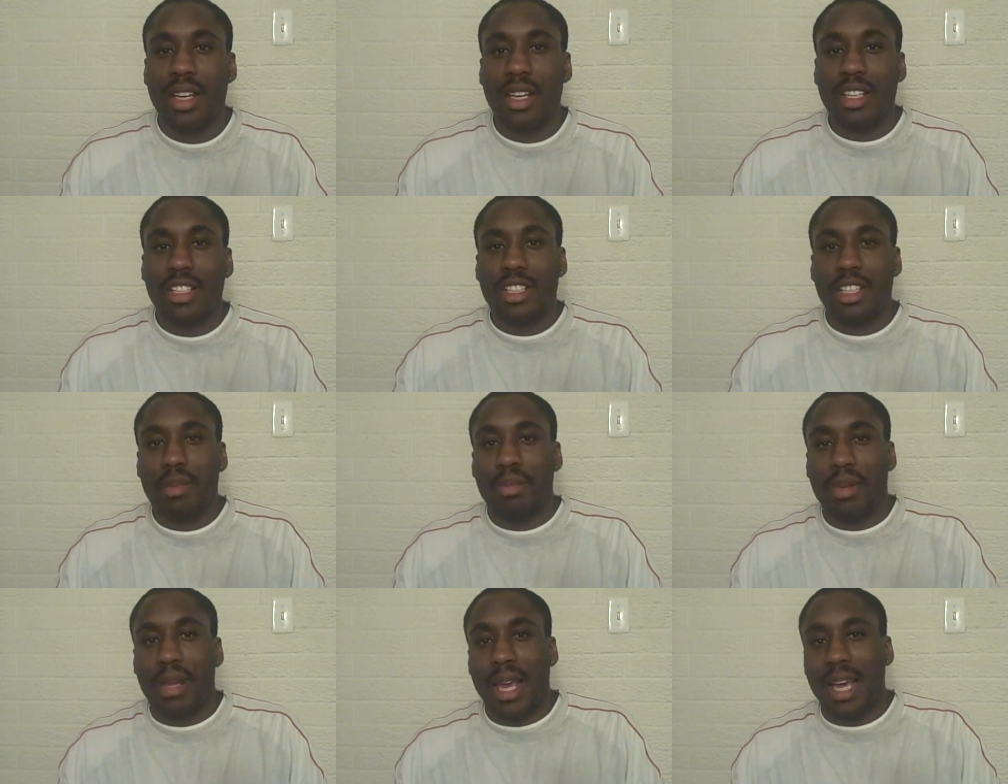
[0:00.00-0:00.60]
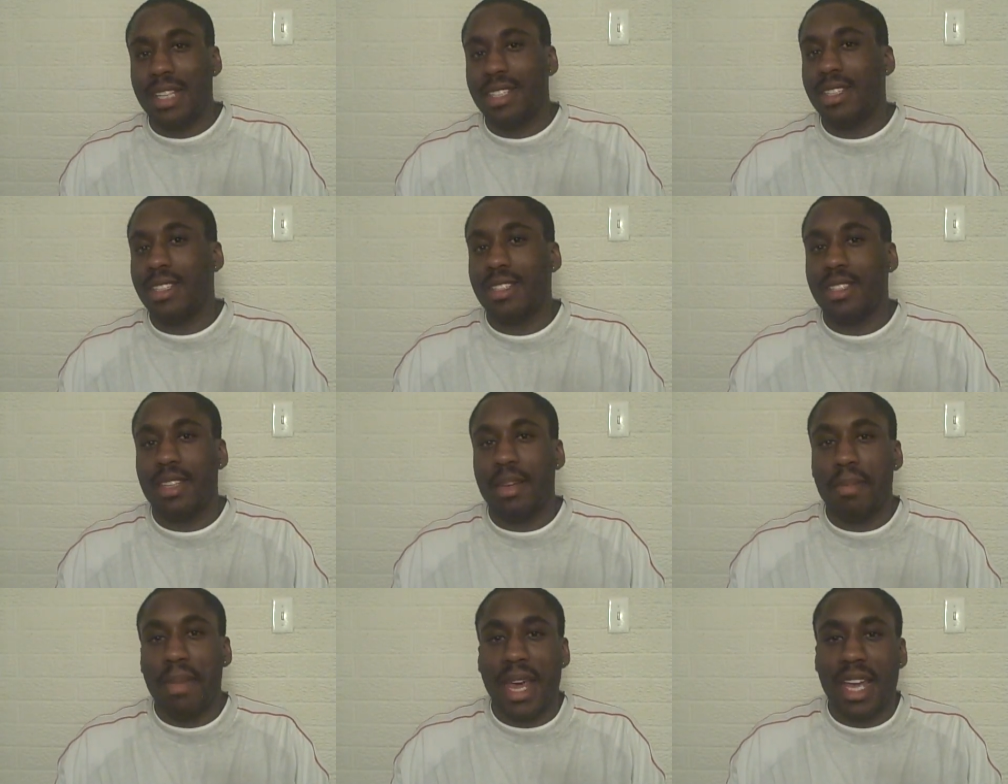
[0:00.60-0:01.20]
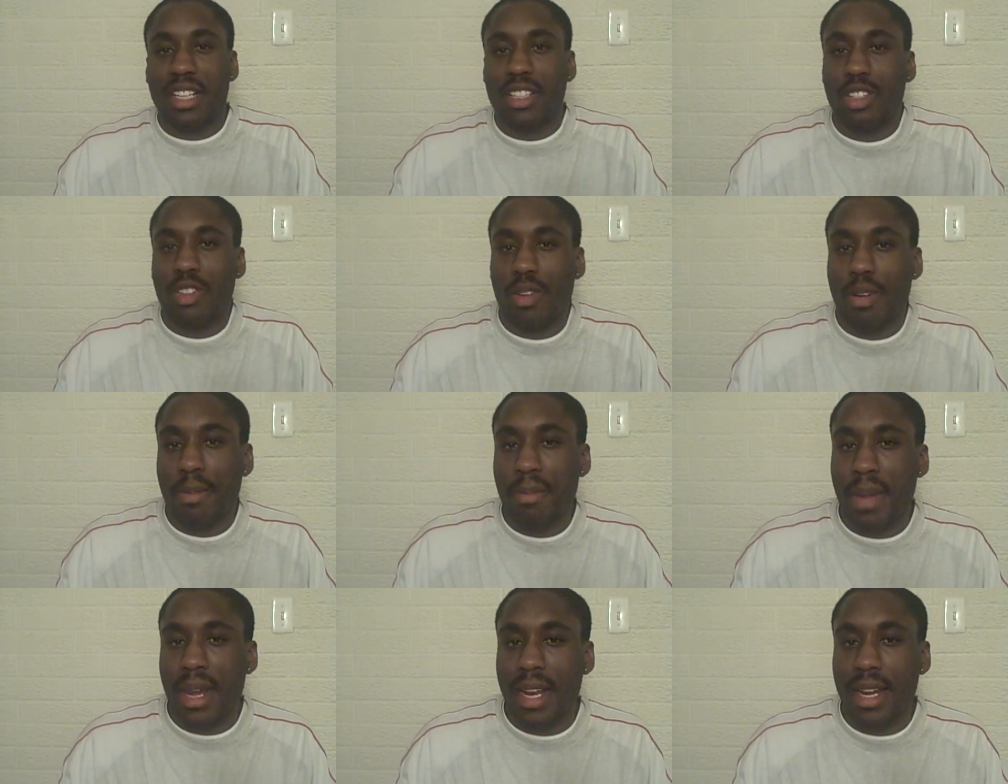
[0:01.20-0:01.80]
She blasts the
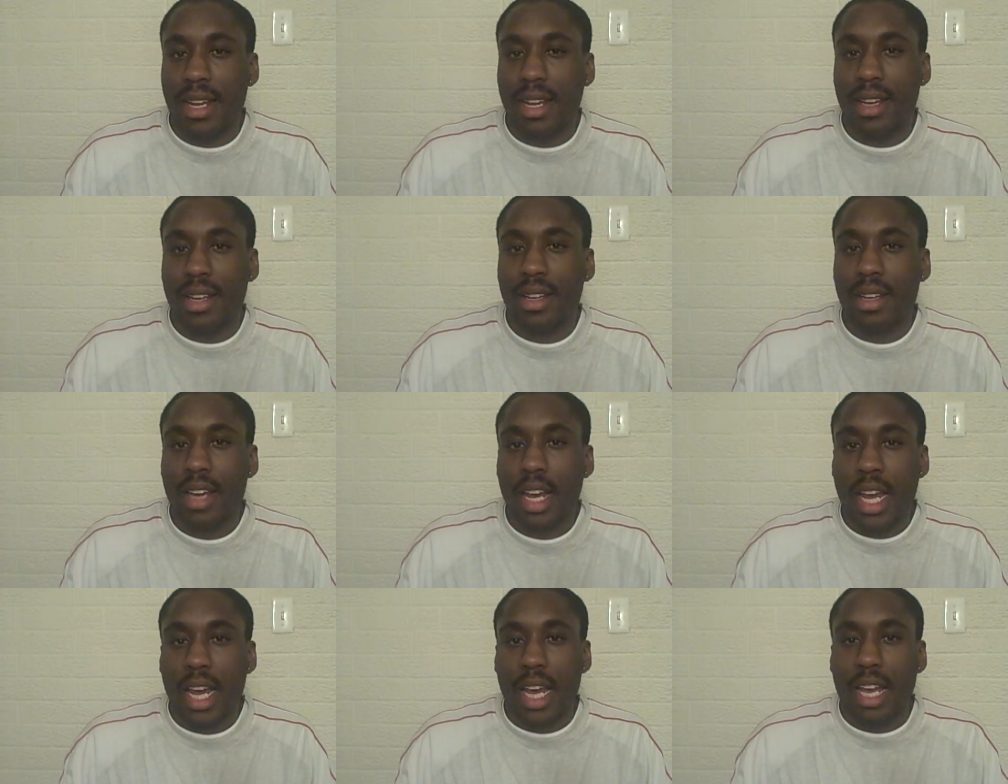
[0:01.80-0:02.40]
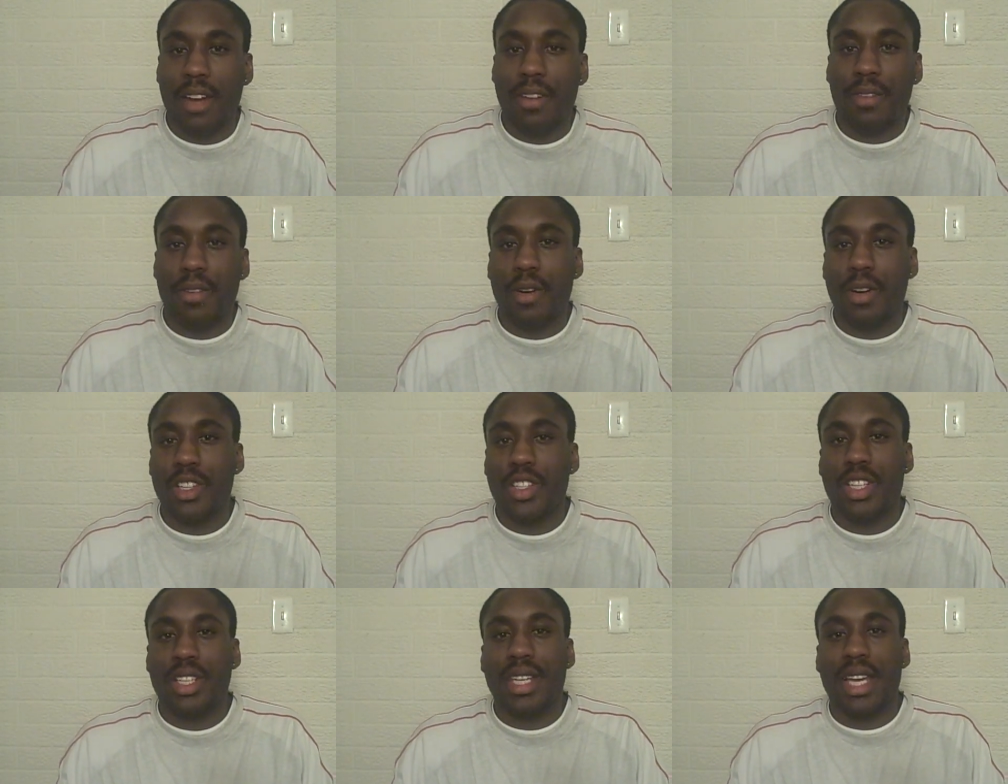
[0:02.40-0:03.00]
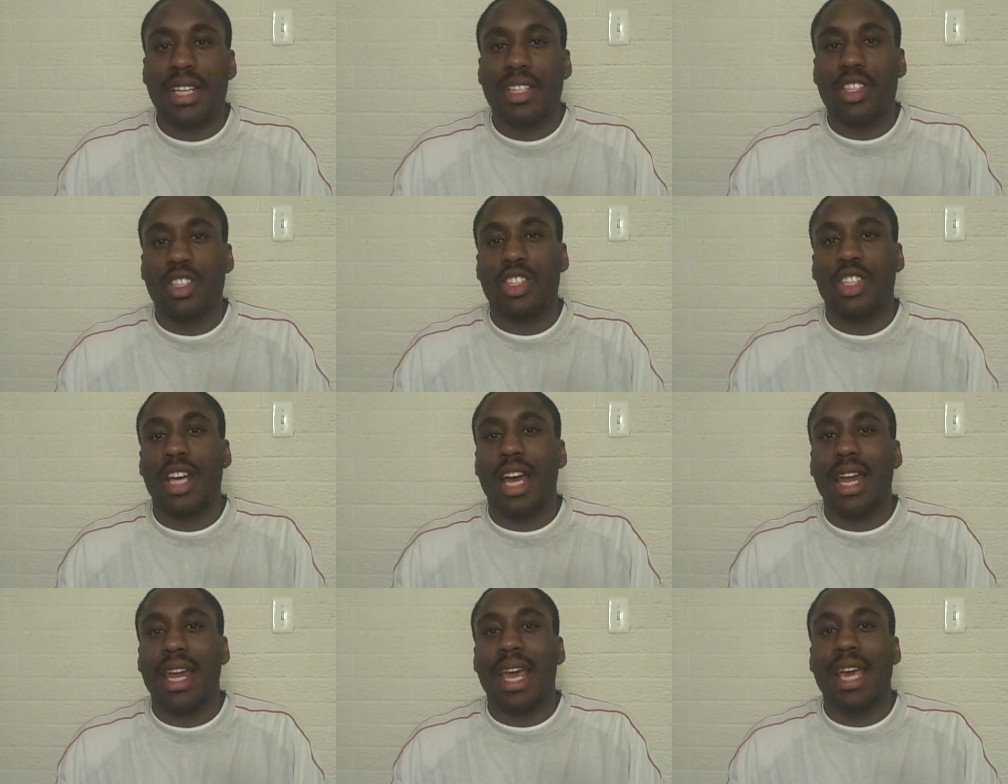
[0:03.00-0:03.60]
mainstream media, and of course she takes a
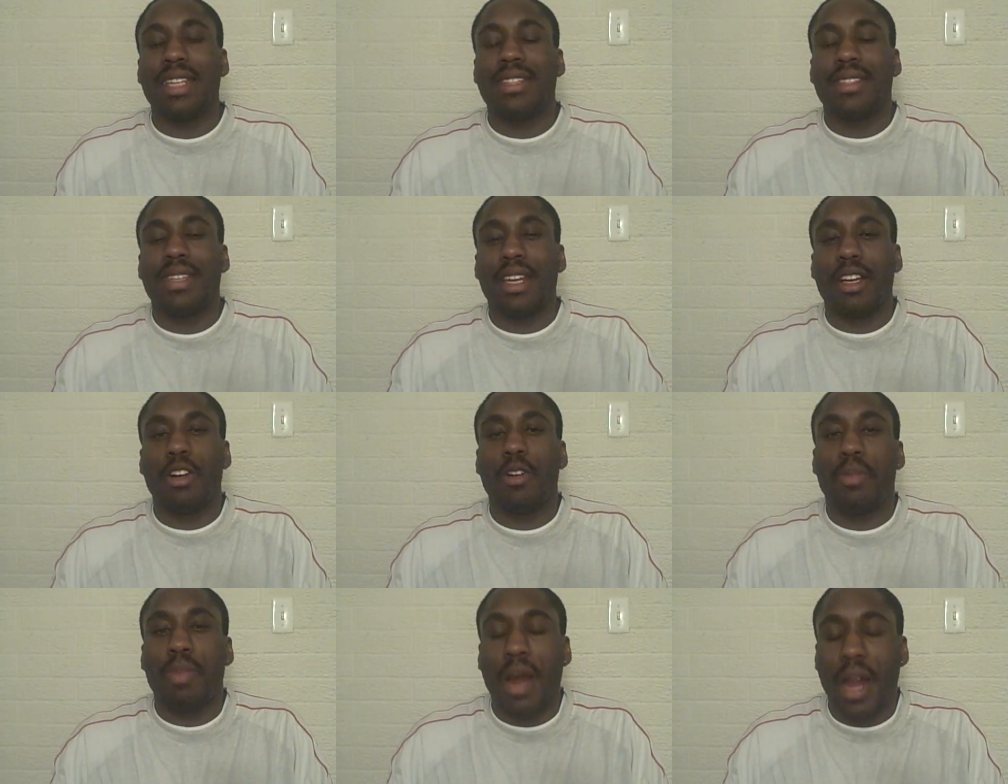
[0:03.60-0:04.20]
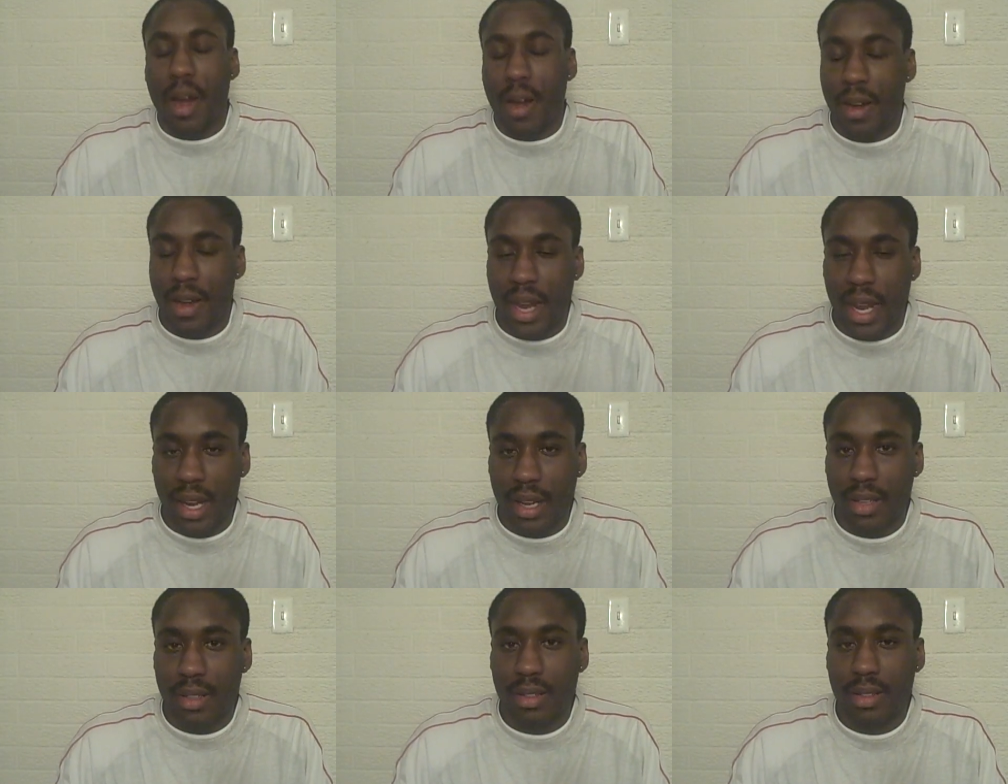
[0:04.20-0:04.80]
shot at single parenting.